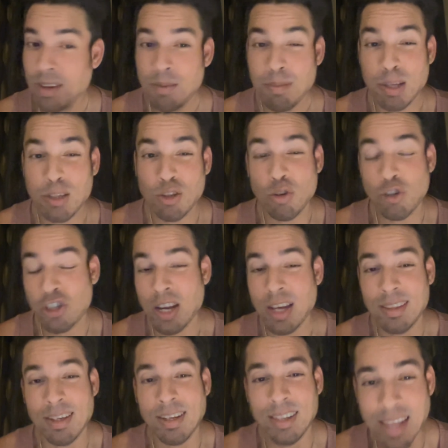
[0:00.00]
Pantoja got
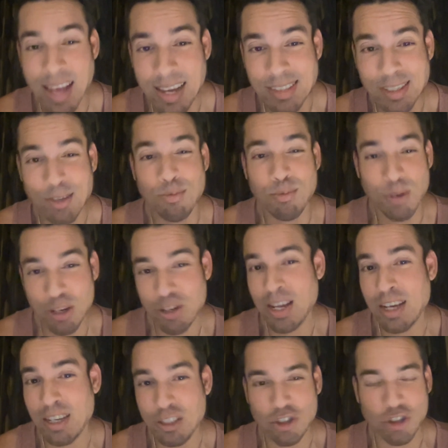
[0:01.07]
the classic rear
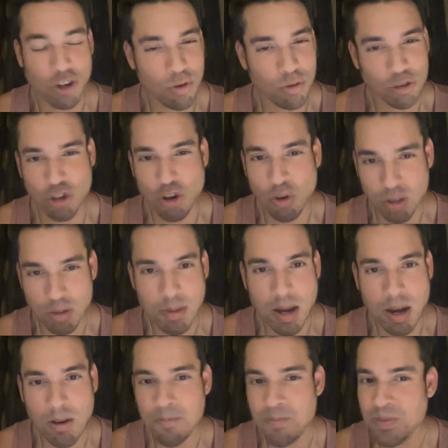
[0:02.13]
naked choke, choked him
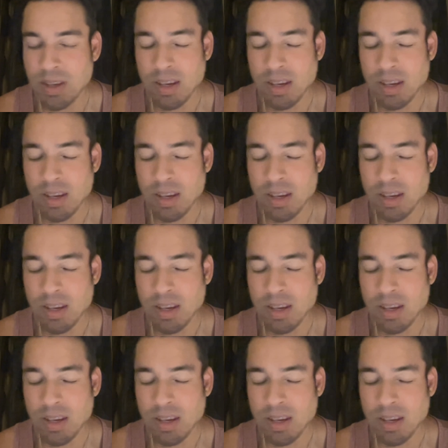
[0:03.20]
out.